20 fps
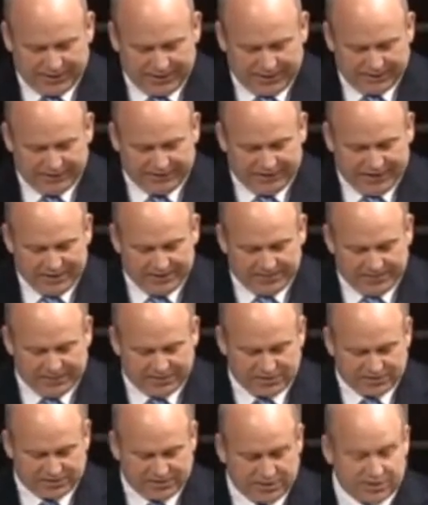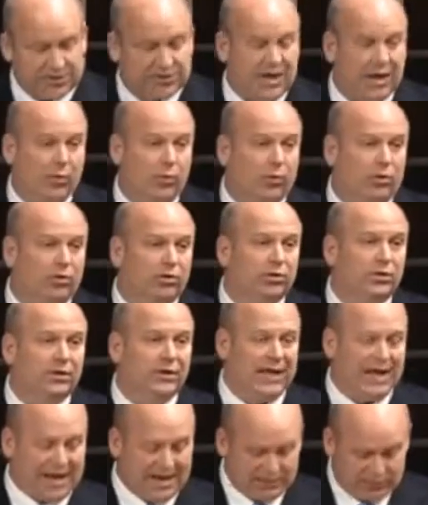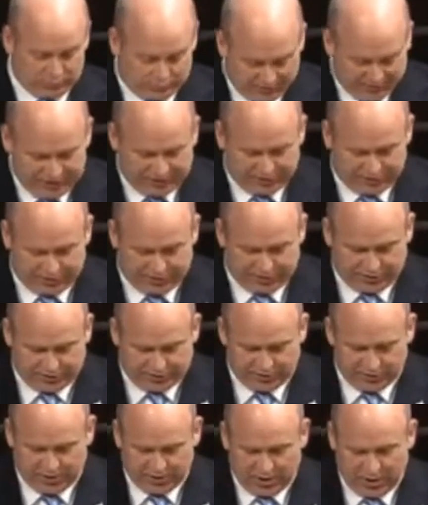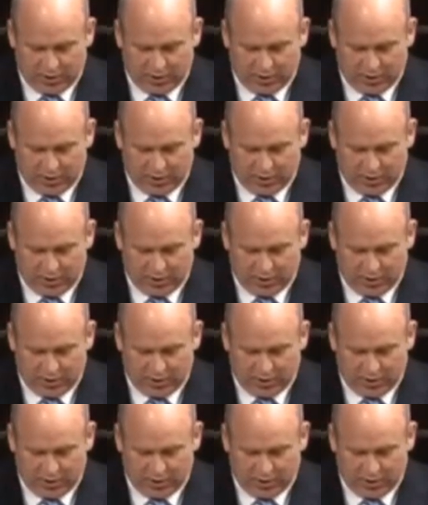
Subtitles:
innovative businesses, and world-class researchers.